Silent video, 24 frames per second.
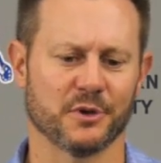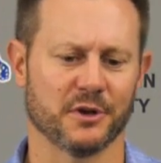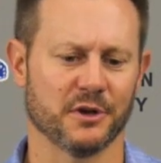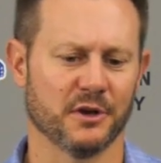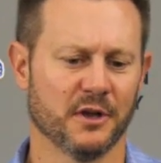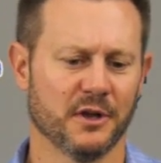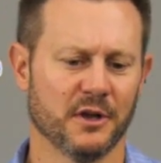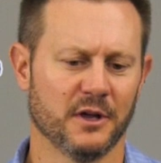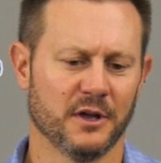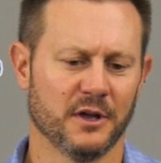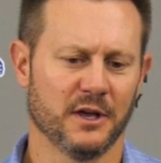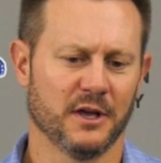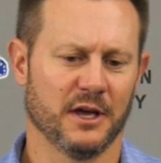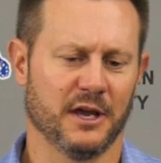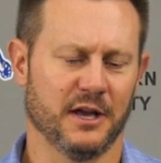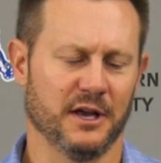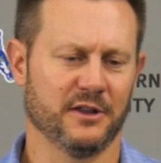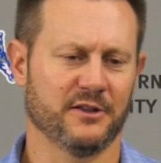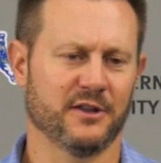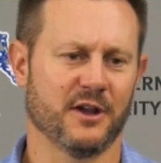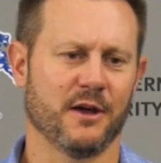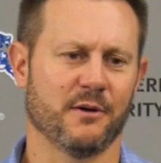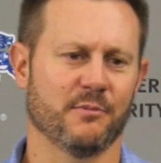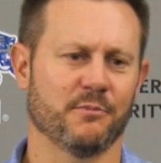But
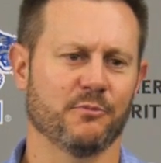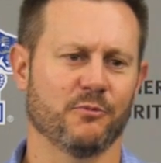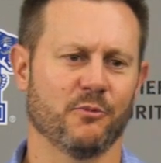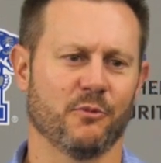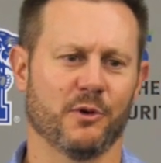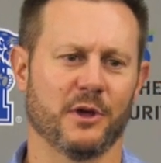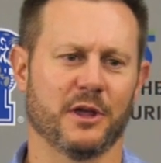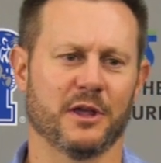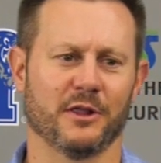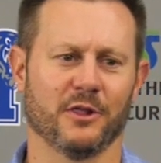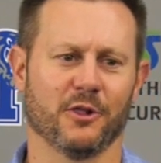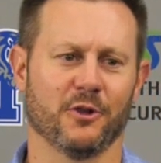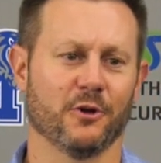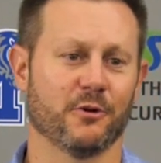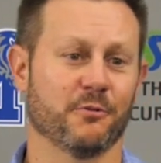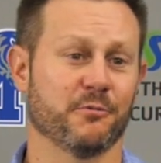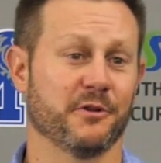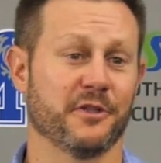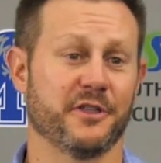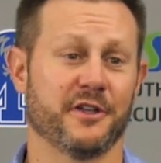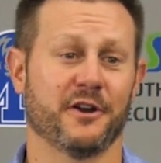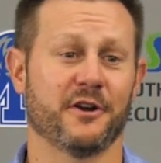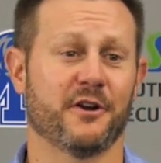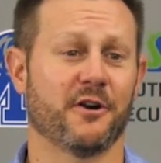anytime we can look
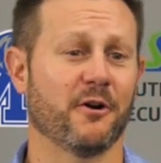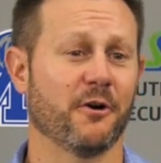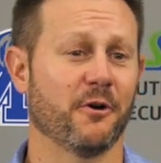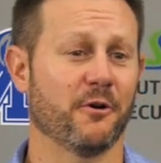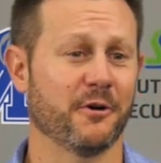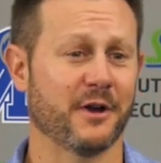within our